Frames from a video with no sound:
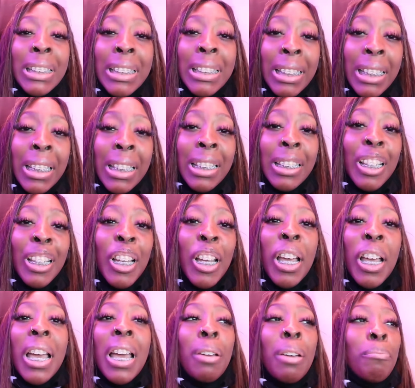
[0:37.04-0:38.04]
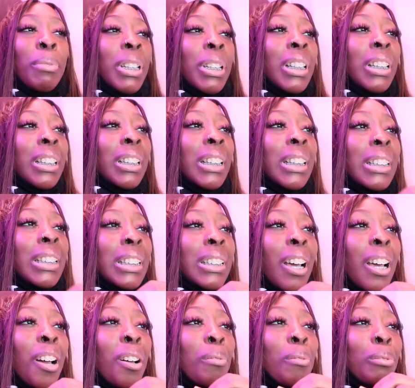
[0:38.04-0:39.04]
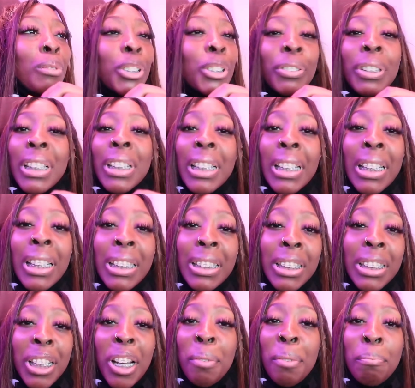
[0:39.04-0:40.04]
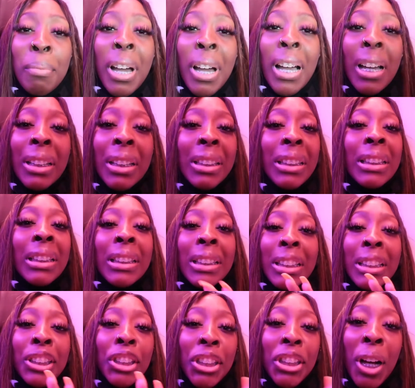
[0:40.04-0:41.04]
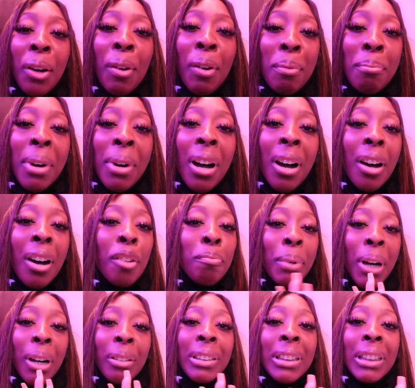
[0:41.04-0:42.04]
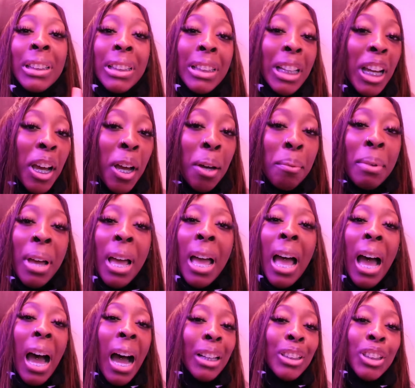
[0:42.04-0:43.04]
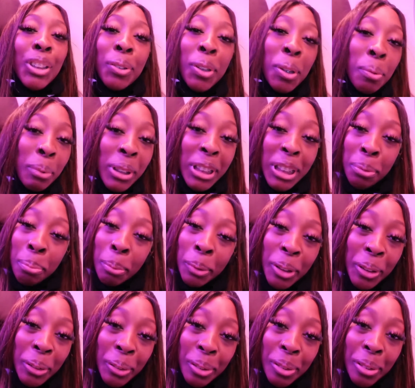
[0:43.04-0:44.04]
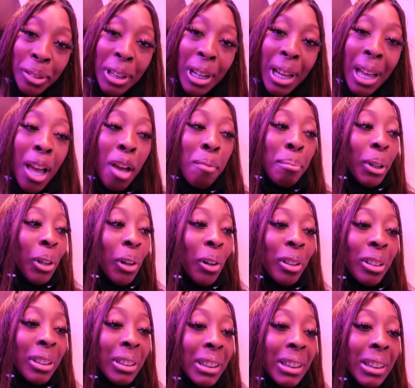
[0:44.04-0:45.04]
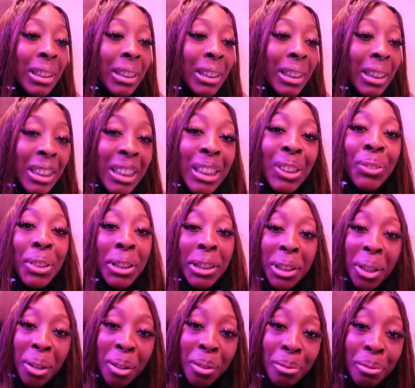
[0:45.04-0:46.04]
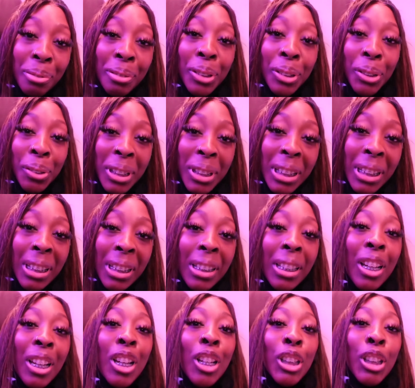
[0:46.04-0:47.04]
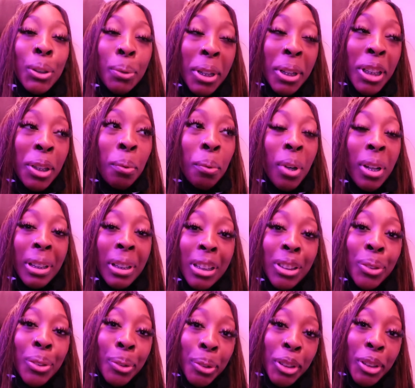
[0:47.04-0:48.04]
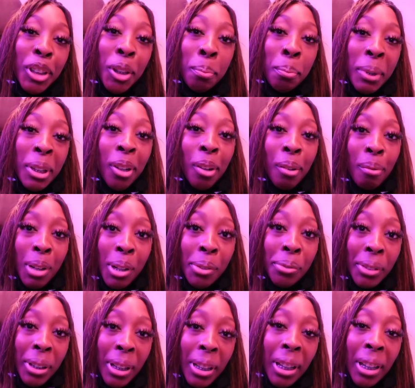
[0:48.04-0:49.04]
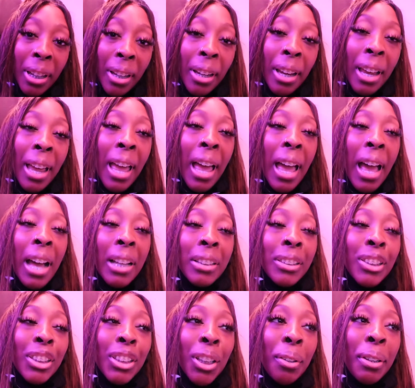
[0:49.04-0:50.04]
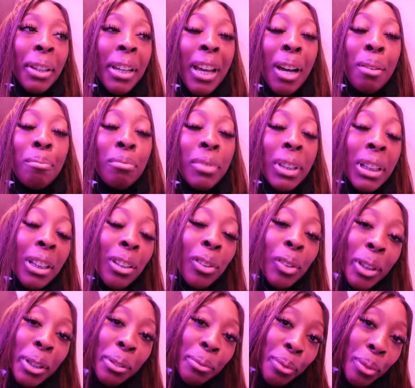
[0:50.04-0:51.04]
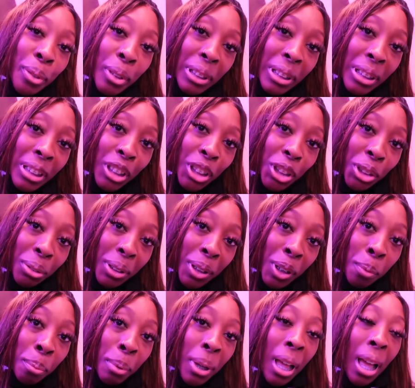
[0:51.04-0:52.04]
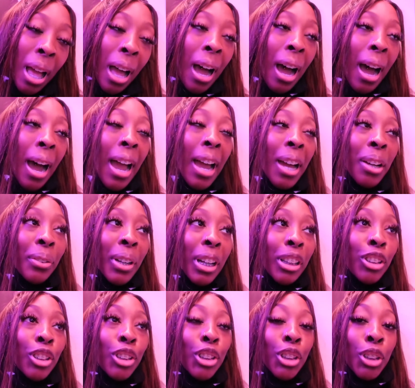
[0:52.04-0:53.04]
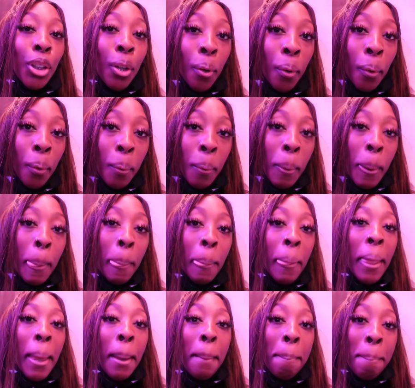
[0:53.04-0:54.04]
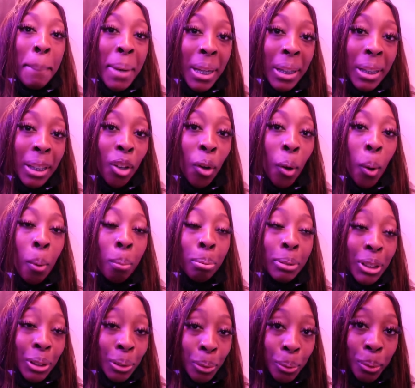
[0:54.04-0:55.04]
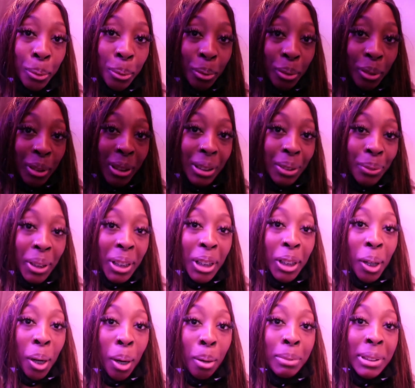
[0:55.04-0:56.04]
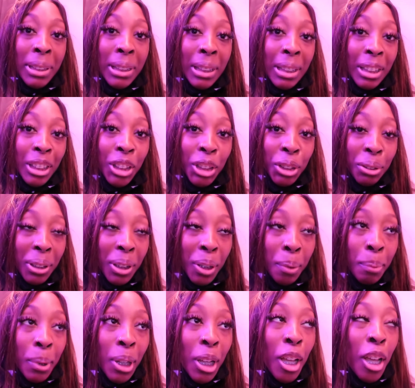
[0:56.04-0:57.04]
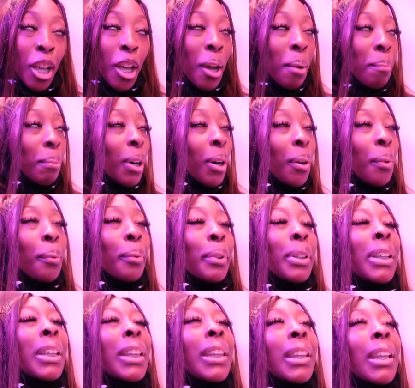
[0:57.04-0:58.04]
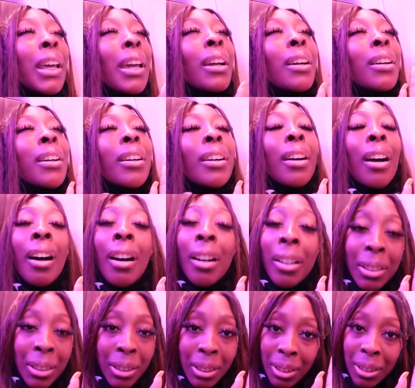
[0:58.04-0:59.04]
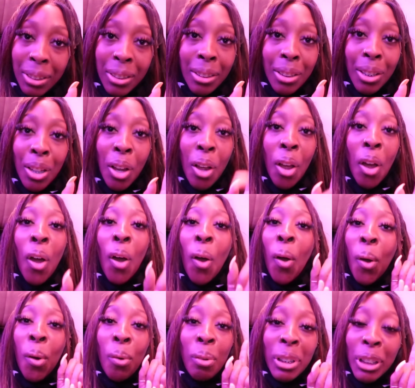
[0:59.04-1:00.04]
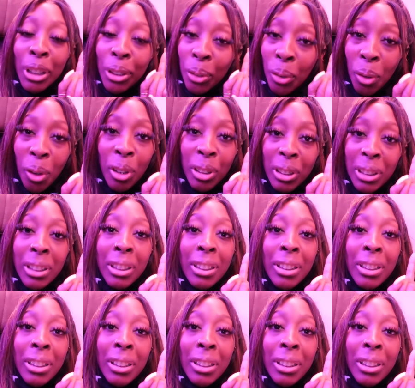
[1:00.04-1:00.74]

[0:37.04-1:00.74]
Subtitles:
just be eating, drinking chapman, eating shawarma, pounded yam. I just want to be spoiled because it's been tough. 2021 has also been a rough year, and so yeah, I'm really looking forward to this trip. I have had so many obstacles when it comes to this trip, but we thank God, only God,